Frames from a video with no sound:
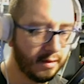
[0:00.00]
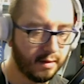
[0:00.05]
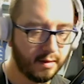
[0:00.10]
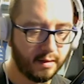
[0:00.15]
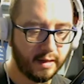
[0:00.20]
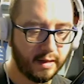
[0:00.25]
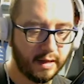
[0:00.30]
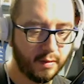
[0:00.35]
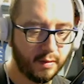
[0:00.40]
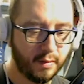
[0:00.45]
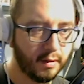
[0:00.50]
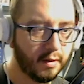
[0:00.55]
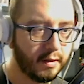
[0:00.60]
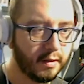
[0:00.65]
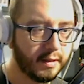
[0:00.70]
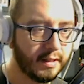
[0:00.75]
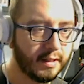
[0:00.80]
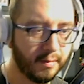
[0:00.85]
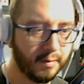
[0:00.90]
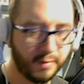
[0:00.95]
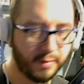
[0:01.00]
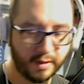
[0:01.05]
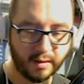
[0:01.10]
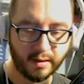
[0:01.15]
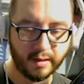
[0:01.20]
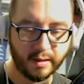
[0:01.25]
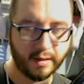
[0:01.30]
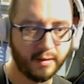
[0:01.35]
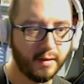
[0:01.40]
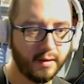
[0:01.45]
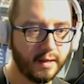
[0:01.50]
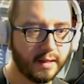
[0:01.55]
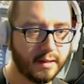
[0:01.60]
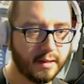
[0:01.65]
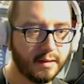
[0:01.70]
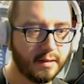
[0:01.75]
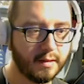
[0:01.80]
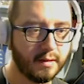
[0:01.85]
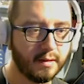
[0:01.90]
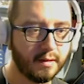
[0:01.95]
it would look something like
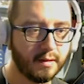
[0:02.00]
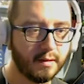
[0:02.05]
this.